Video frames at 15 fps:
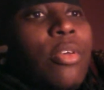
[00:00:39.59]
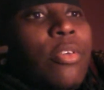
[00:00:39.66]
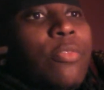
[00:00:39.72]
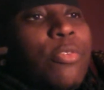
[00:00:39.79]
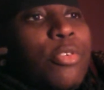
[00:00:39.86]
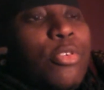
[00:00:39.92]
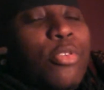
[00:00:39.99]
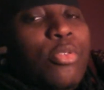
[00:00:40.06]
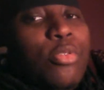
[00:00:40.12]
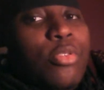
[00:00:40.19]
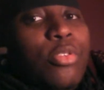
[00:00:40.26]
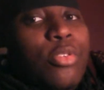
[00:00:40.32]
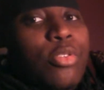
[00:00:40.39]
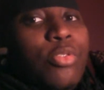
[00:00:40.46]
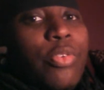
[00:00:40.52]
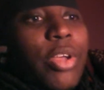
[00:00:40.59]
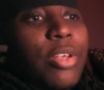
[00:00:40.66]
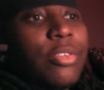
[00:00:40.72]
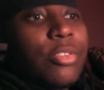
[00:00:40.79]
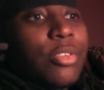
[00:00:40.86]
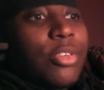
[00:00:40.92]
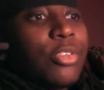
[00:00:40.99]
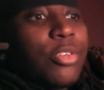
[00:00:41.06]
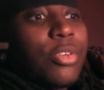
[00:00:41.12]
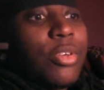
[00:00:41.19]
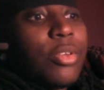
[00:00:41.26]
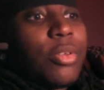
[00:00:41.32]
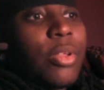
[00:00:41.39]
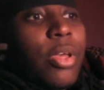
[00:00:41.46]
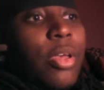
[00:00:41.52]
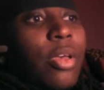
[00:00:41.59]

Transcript: for you to transition